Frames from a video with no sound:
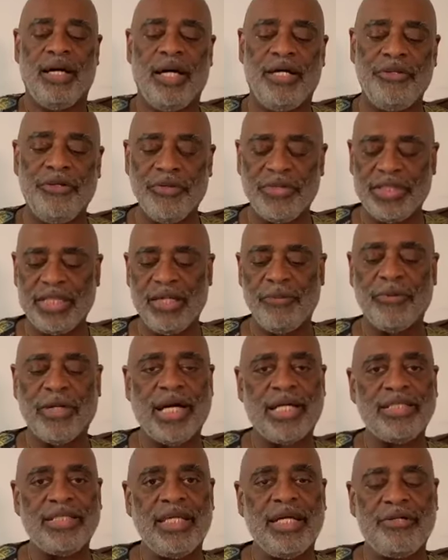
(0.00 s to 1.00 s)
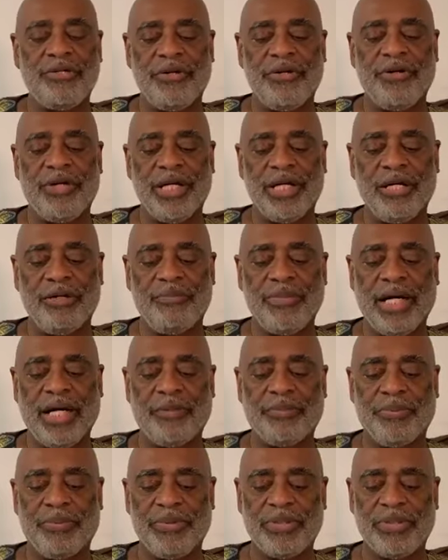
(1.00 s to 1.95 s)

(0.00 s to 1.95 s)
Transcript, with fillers: And you see what I said earlier about